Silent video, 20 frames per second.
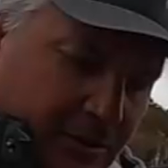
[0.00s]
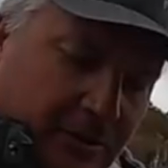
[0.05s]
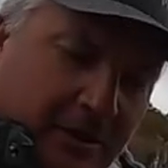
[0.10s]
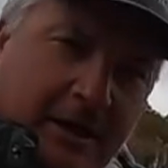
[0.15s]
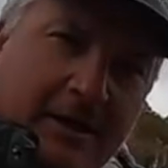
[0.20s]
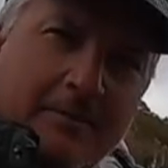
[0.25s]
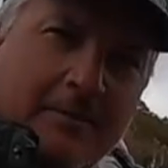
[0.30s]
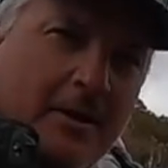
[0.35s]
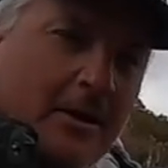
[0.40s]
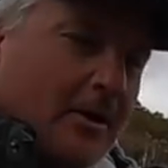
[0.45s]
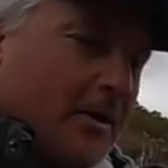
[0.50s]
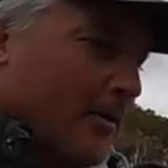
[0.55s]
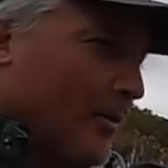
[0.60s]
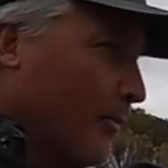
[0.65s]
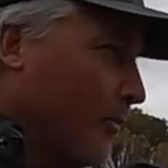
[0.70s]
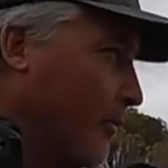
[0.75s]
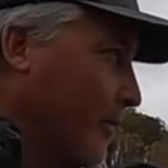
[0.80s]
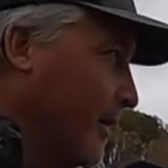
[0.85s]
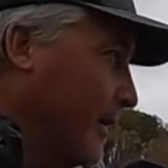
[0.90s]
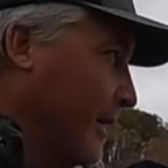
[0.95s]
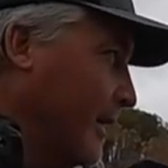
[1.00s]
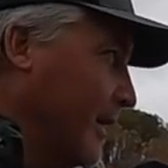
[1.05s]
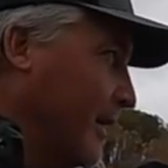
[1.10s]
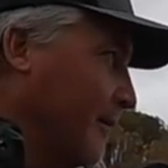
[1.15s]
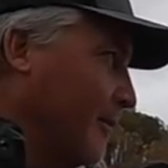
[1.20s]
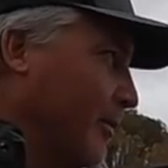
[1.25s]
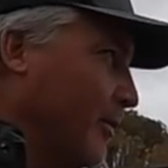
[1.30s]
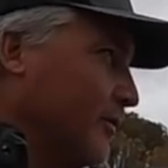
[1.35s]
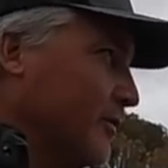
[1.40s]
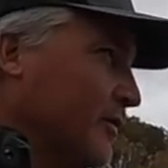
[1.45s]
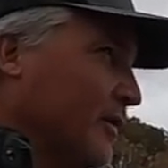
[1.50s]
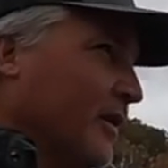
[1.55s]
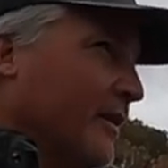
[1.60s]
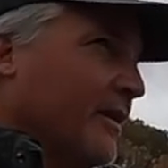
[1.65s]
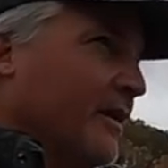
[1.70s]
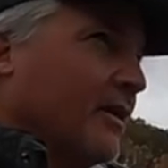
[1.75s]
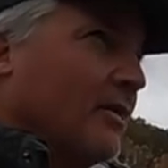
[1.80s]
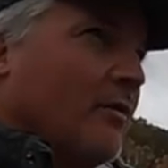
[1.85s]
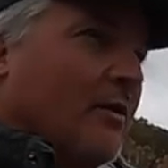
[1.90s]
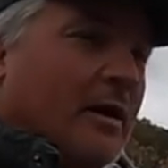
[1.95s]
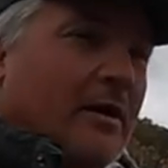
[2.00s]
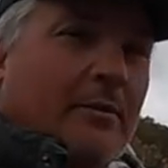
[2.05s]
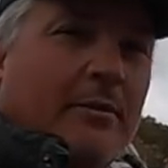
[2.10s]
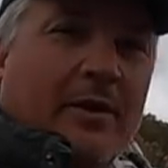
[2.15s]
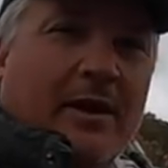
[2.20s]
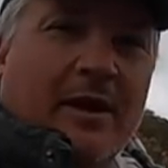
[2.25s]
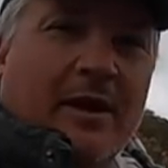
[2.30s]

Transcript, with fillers: Instagram. We uh, post on there quite a